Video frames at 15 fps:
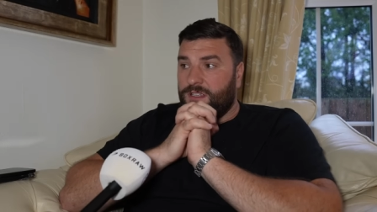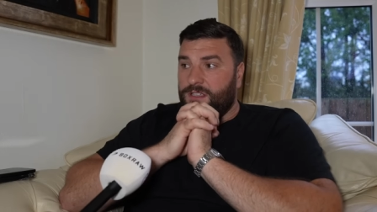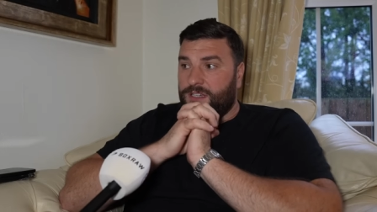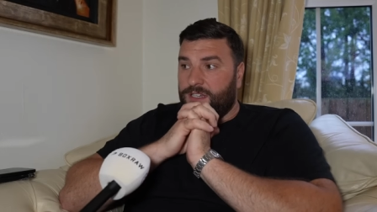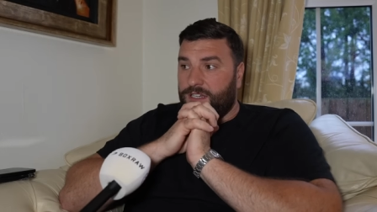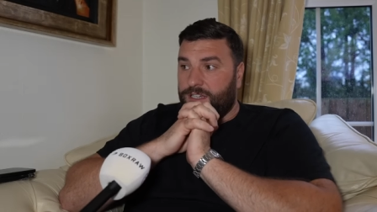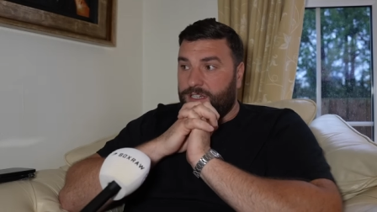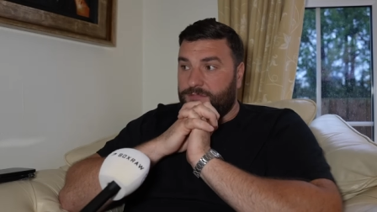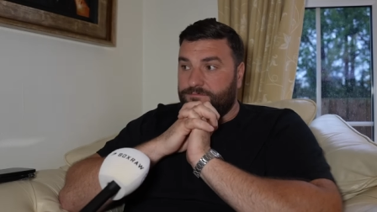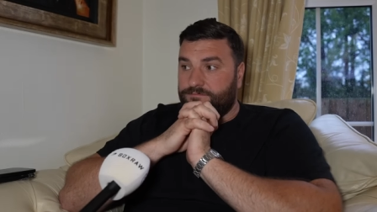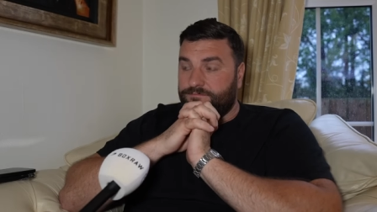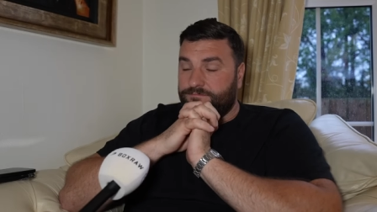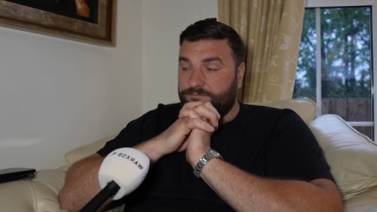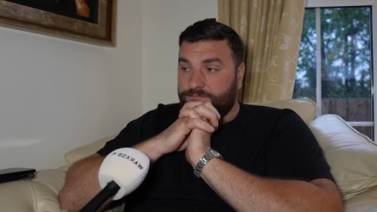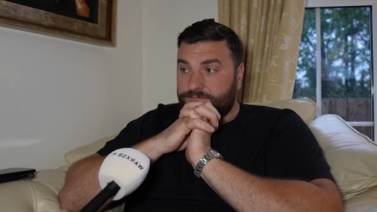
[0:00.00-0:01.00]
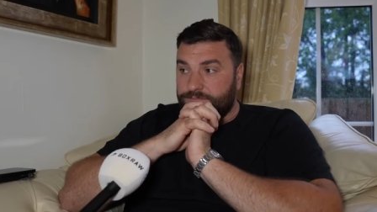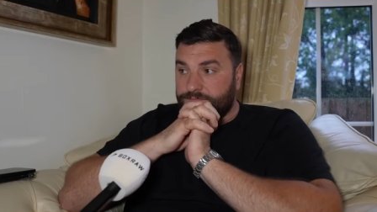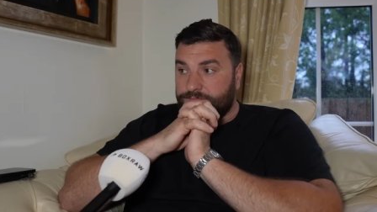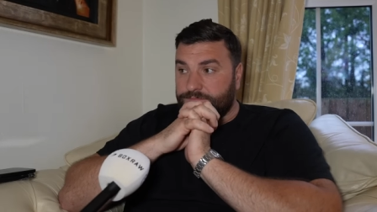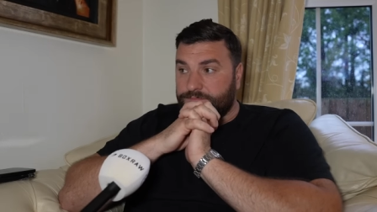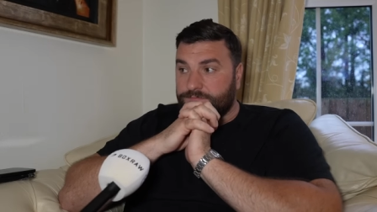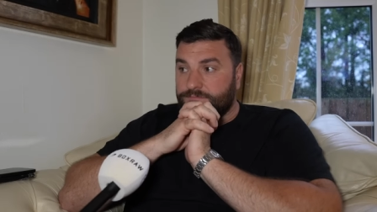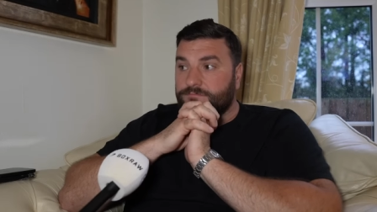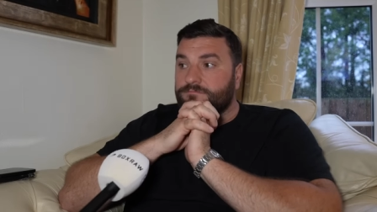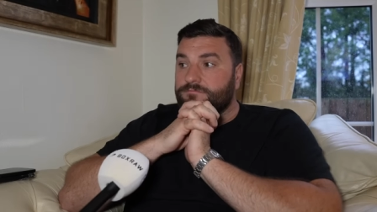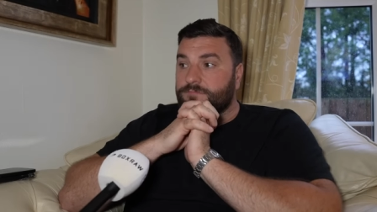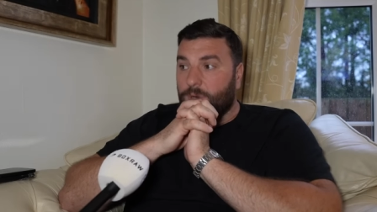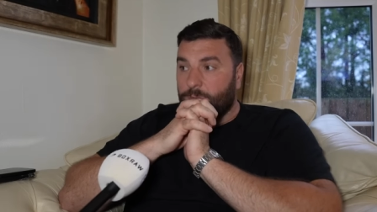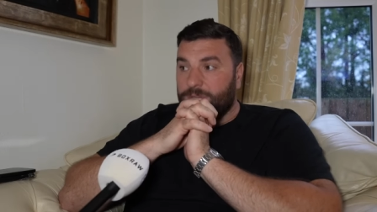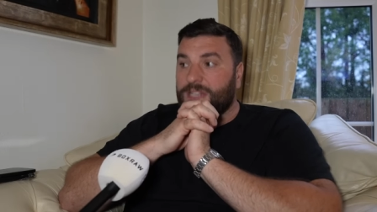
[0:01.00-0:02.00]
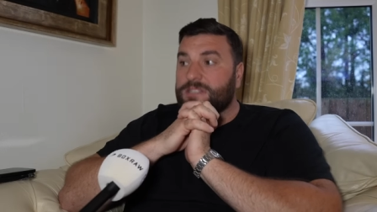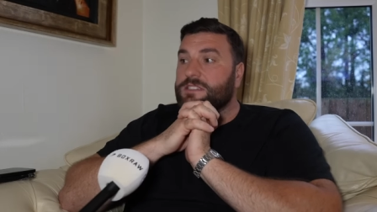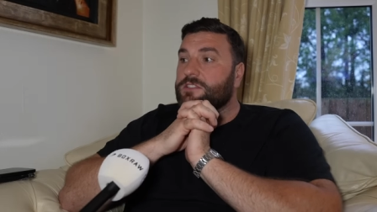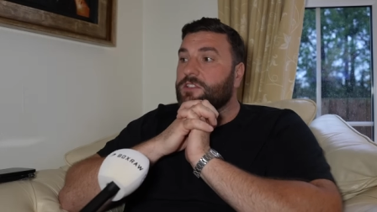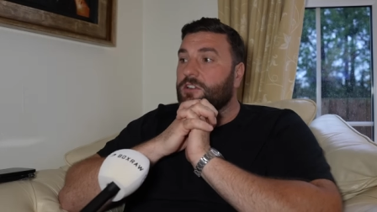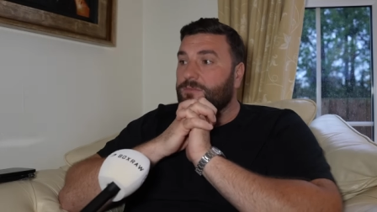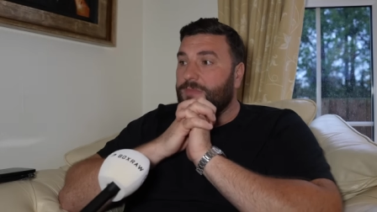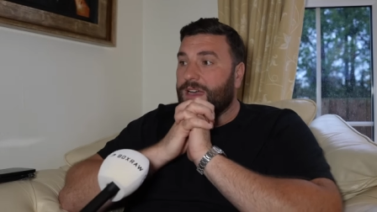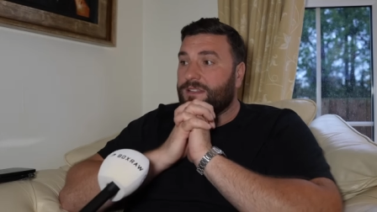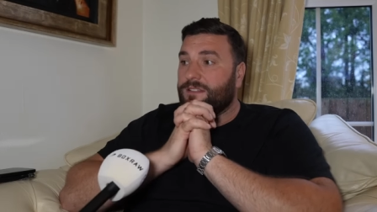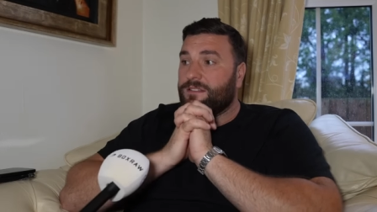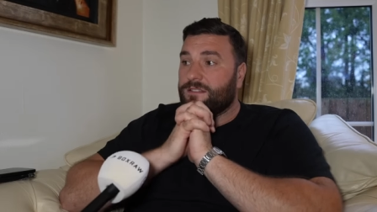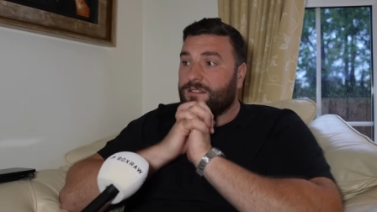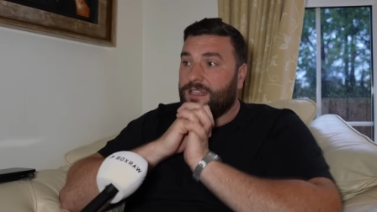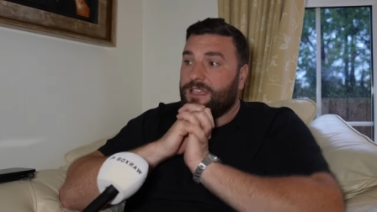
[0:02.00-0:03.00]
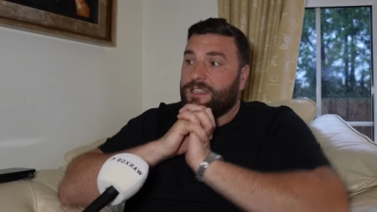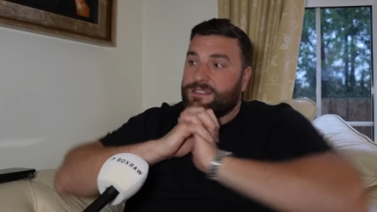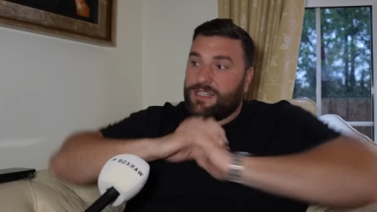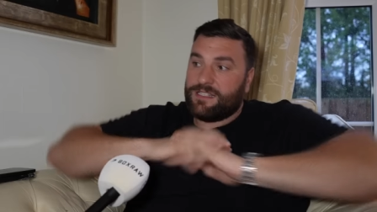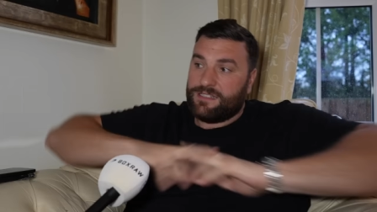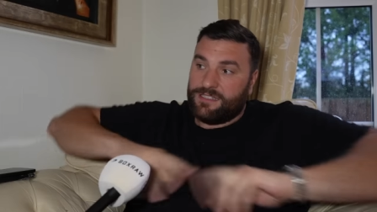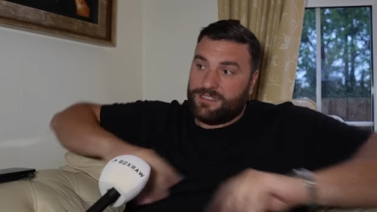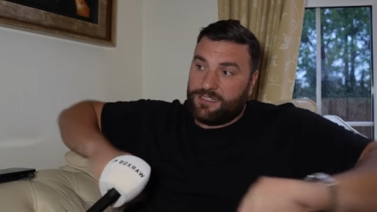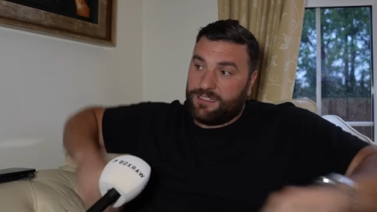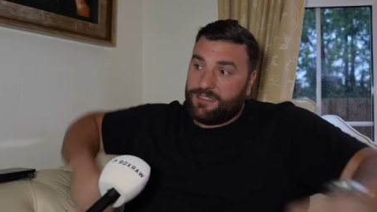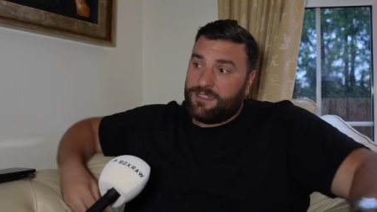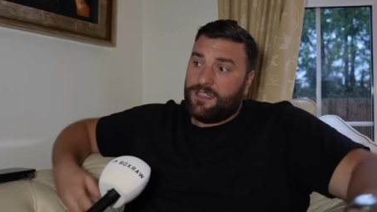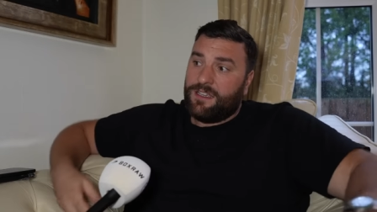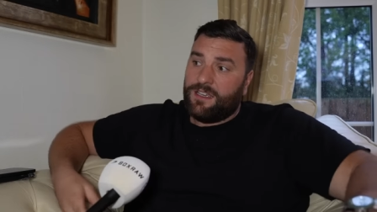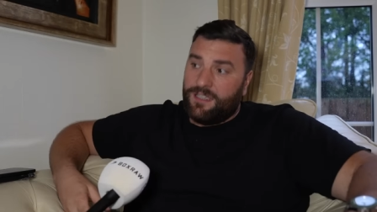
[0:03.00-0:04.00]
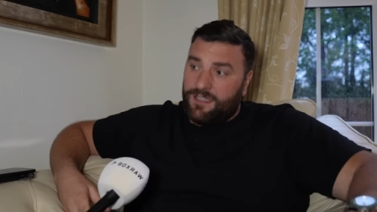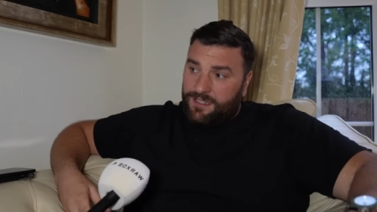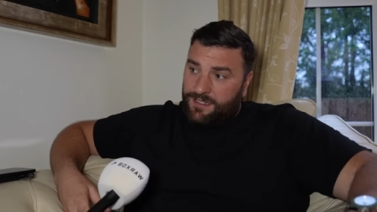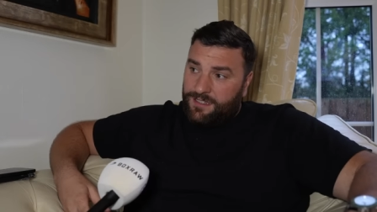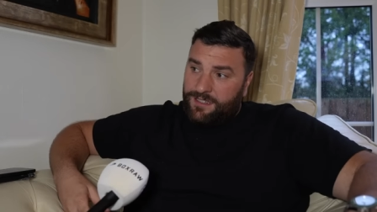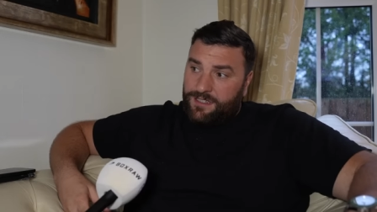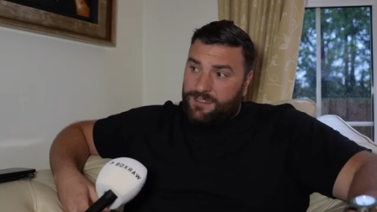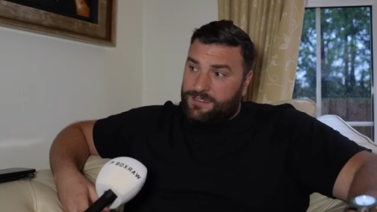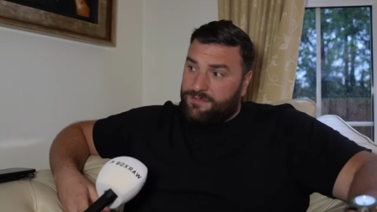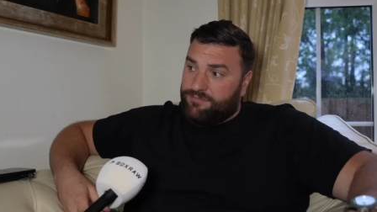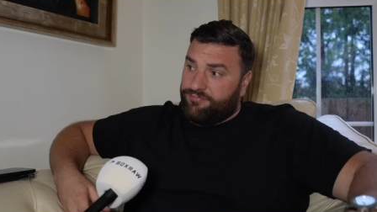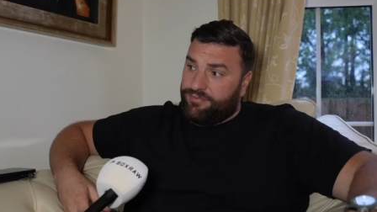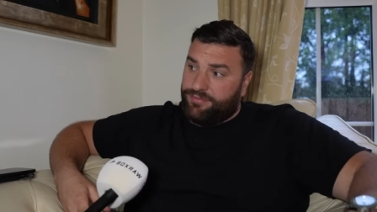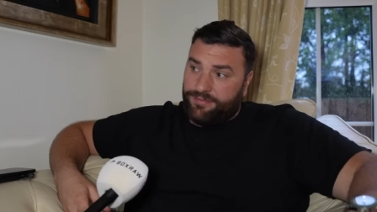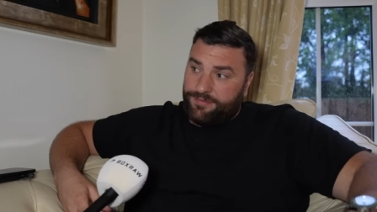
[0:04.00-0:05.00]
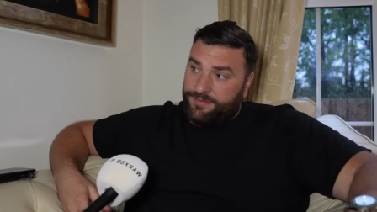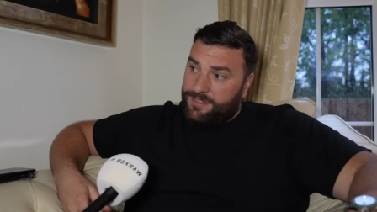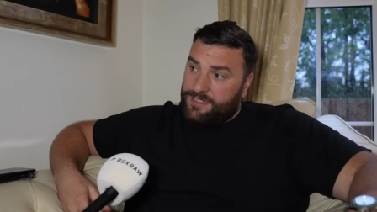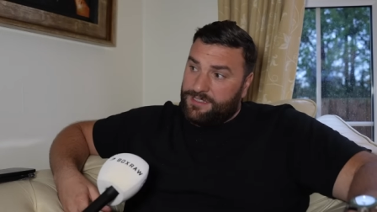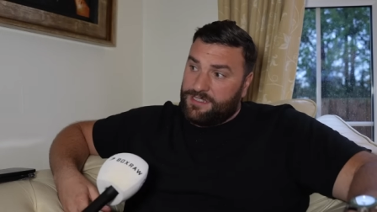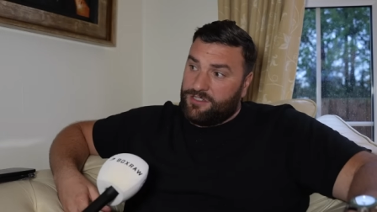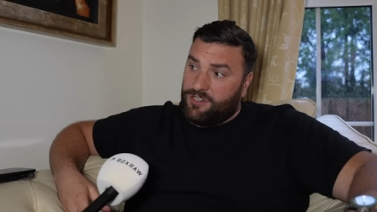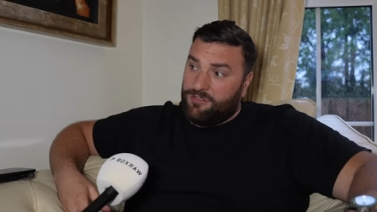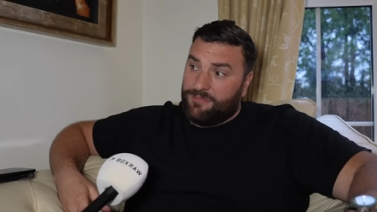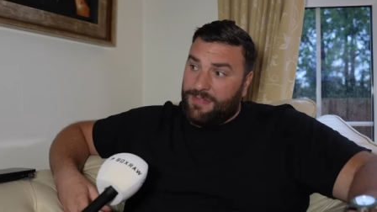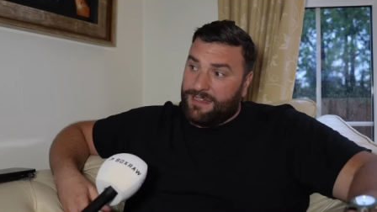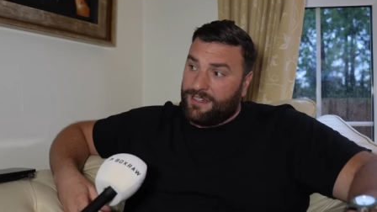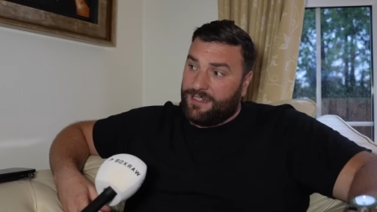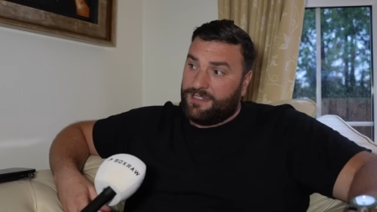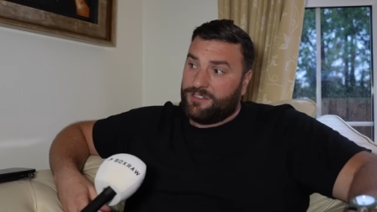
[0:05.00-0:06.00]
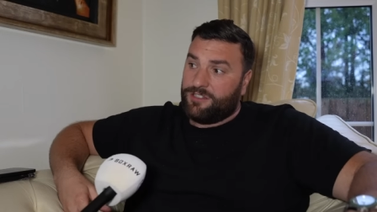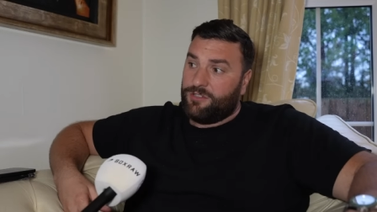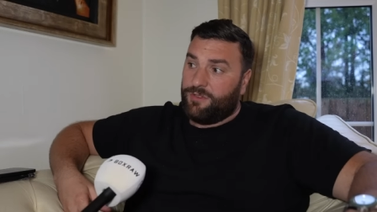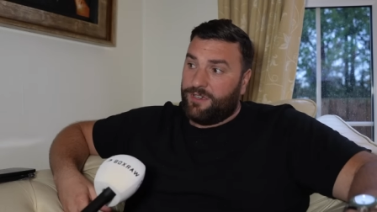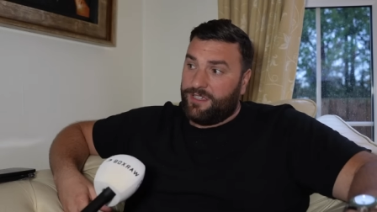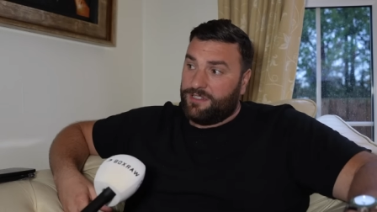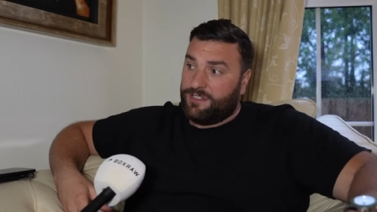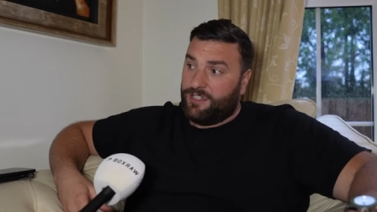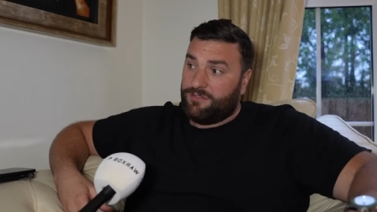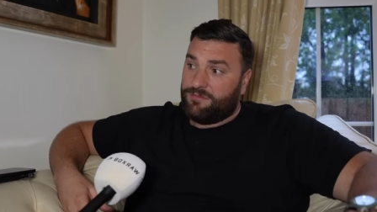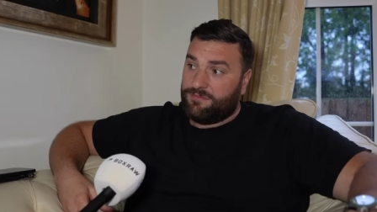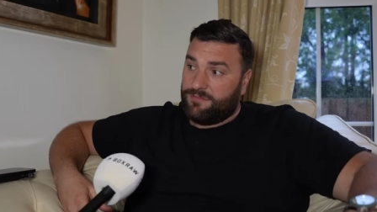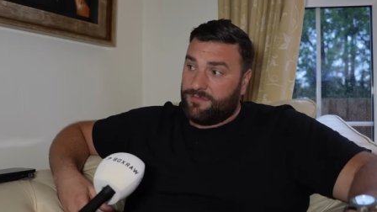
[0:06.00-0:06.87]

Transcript: Um, but my dad's his own man. Like he says, he's he's he's, his own man. He'll do what he'll do.